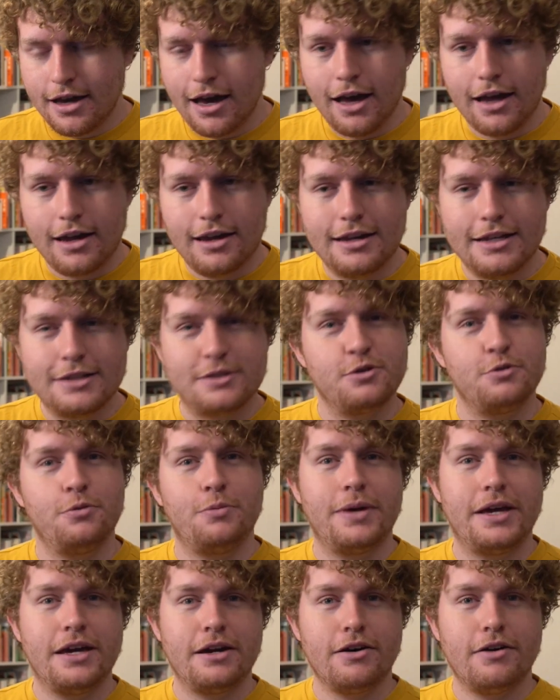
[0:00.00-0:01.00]
a little
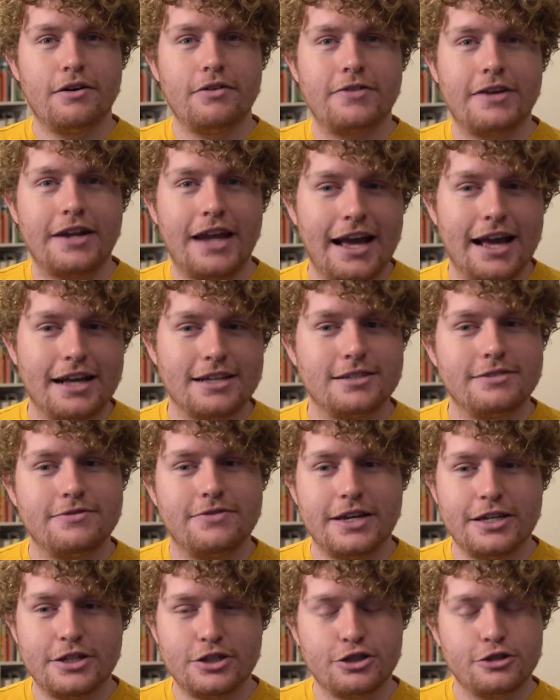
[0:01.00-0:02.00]
bit of an
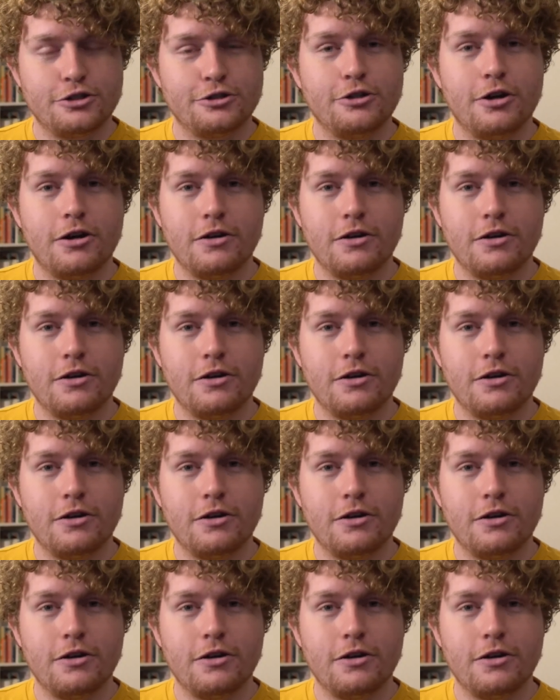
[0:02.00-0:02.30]
activation